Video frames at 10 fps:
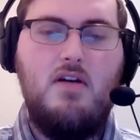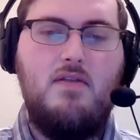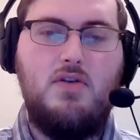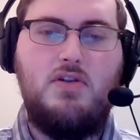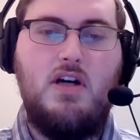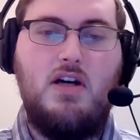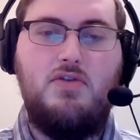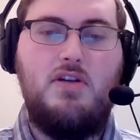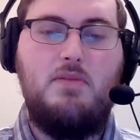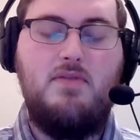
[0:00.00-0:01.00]
first
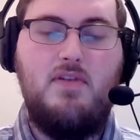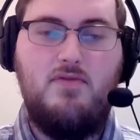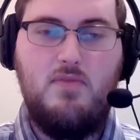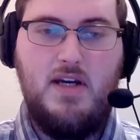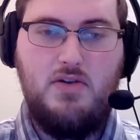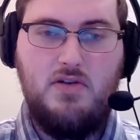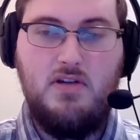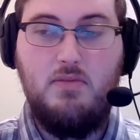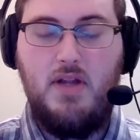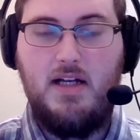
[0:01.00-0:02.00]
contraceptive information
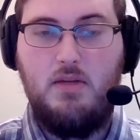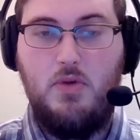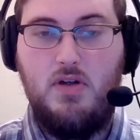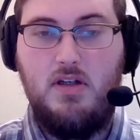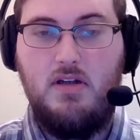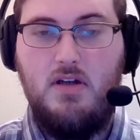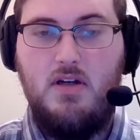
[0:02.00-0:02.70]
to the black community,